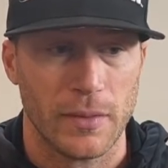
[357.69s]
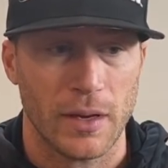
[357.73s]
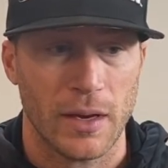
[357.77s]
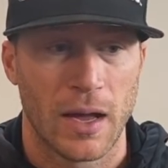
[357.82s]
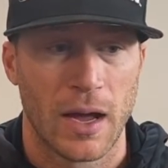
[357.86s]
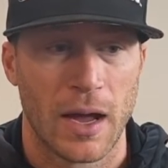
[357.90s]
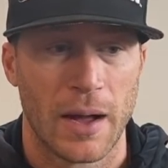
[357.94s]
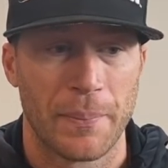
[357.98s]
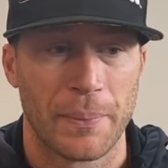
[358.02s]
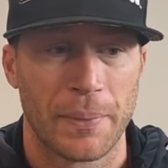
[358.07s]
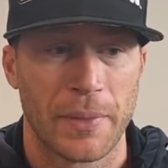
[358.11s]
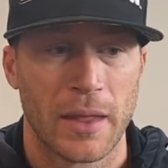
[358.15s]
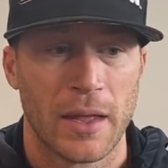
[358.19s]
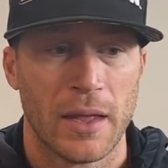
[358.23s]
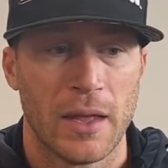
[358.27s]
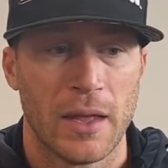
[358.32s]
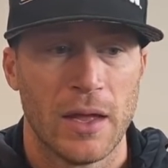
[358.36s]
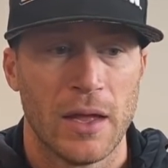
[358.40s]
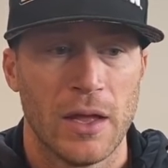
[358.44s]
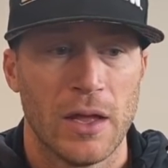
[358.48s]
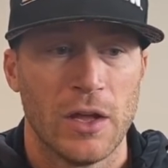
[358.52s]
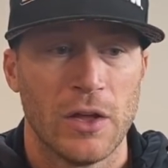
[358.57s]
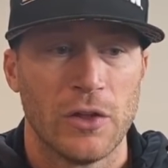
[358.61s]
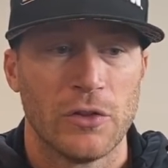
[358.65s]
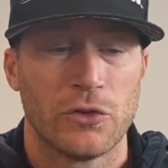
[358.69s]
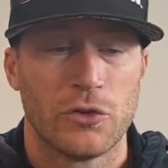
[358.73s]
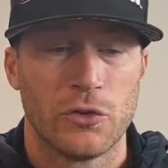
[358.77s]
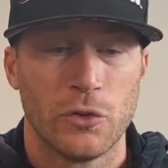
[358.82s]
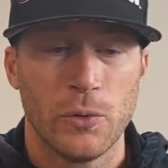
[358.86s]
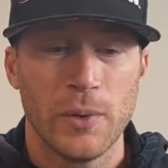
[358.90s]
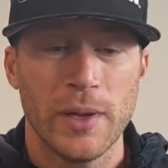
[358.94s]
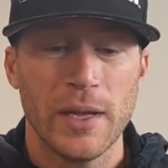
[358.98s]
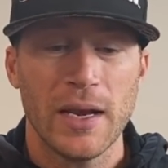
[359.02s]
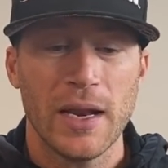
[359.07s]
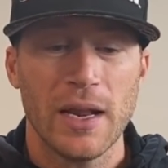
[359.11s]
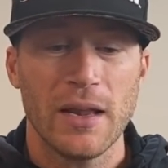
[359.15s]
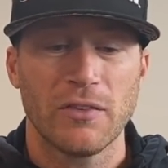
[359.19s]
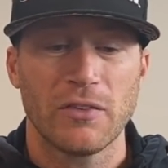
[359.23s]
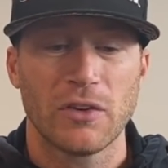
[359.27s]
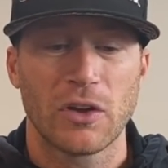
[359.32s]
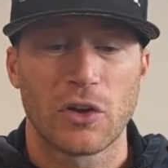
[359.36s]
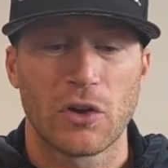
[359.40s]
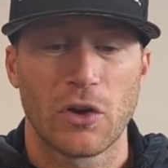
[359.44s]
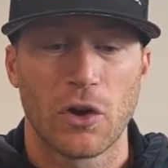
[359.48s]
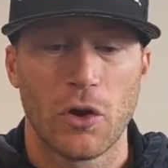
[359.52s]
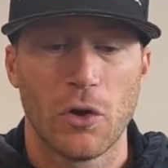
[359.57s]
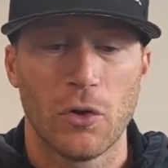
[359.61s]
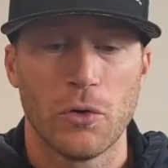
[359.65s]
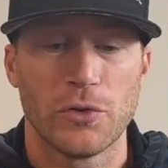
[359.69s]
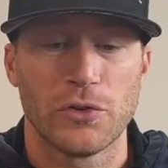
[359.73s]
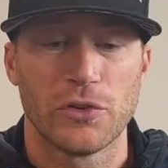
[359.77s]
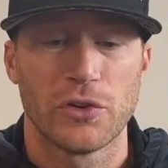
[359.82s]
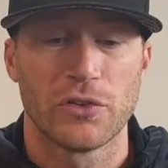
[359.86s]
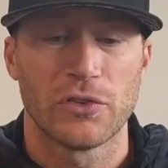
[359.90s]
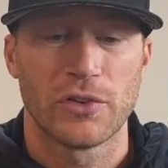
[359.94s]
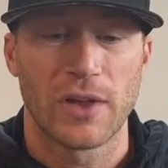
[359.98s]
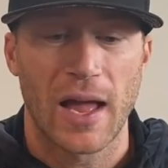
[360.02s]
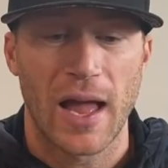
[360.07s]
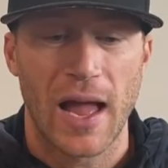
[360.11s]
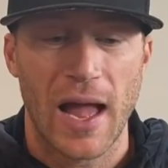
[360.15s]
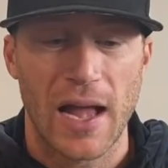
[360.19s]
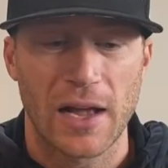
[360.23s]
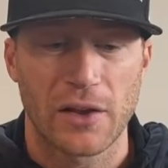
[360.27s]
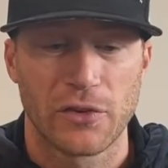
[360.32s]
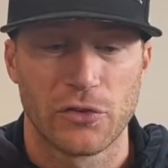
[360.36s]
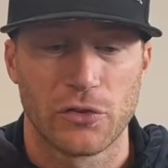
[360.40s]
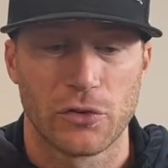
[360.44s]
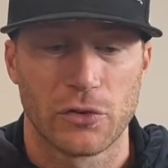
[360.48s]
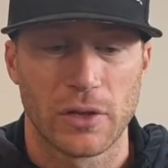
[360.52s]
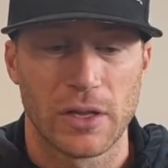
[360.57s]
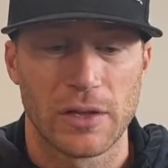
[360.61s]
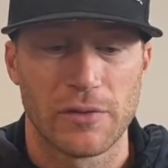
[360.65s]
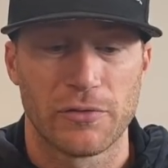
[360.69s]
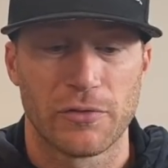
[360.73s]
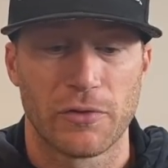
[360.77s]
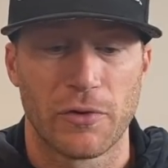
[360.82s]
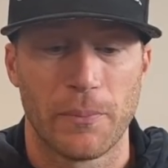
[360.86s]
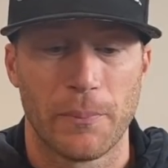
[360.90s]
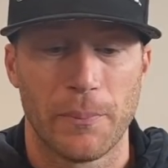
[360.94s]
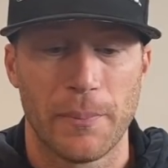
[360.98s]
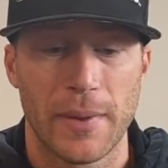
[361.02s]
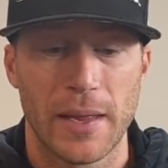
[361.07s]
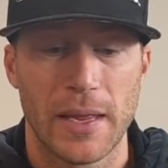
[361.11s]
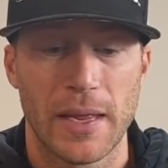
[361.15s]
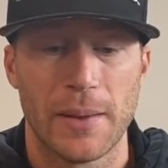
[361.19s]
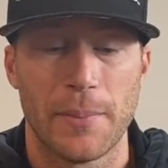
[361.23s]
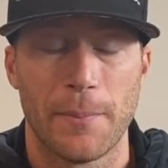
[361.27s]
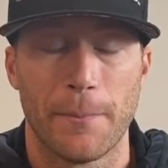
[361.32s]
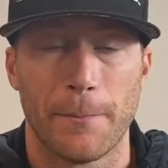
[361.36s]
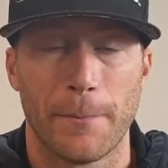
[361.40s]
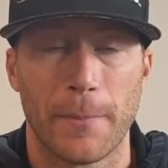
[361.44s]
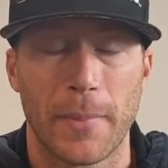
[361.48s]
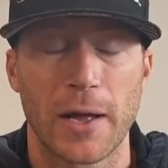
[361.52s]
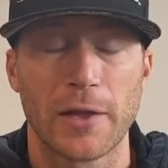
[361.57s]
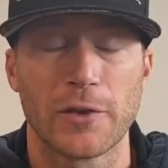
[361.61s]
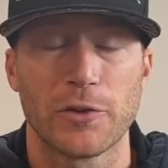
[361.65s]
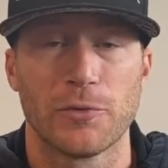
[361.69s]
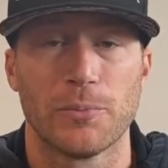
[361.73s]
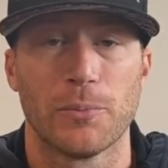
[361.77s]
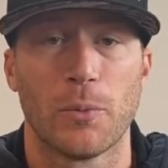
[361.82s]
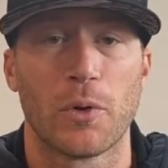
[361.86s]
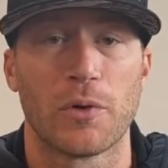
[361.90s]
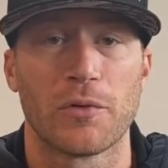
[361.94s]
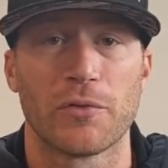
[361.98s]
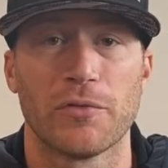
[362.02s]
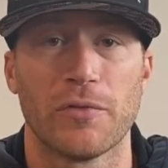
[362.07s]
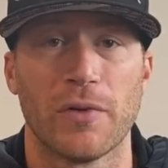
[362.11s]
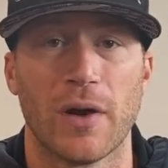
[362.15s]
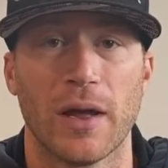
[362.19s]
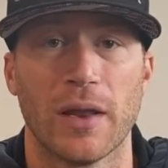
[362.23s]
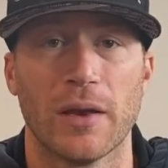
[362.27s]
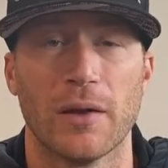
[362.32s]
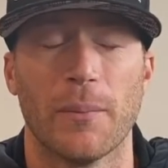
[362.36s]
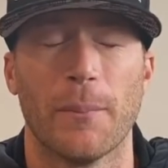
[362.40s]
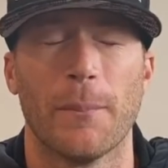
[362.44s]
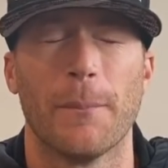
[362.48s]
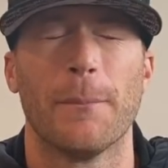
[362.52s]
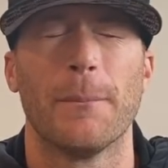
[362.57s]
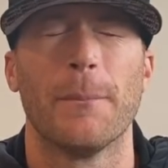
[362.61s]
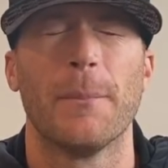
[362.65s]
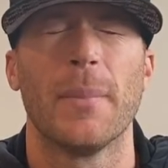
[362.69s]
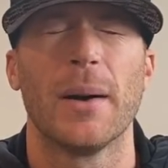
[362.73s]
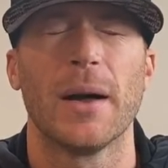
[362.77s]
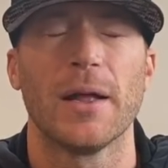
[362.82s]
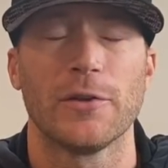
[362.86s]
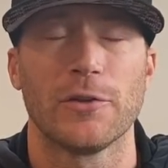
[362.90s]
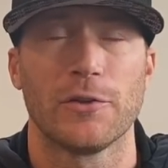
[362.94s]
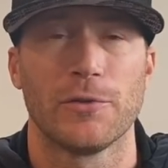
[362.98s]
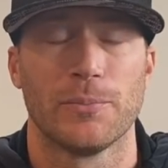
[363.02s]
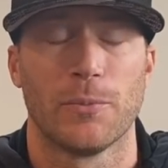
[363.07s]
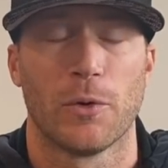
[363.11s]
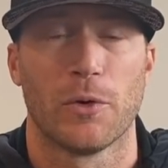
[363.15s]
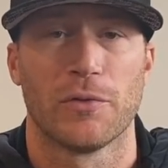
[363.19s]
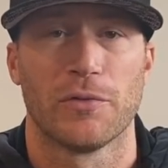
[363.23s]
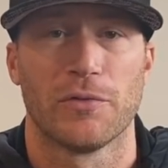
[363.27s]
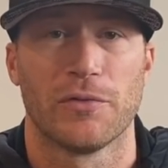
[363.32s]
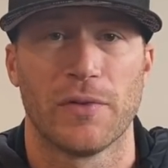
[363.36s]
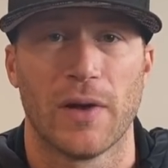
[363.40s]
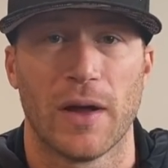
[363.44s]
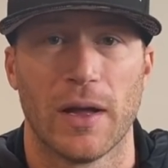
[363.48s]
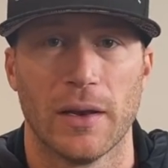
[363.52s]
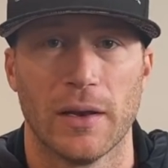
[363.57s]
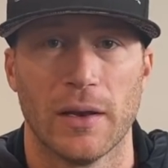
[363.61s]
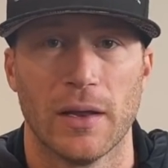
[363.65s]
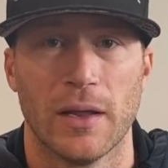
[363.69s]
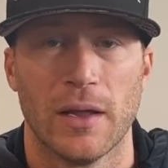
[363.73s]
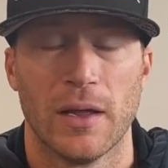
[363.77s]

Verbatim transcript: Um, doing it as a coach is actually, for me, much more fun, much more fun.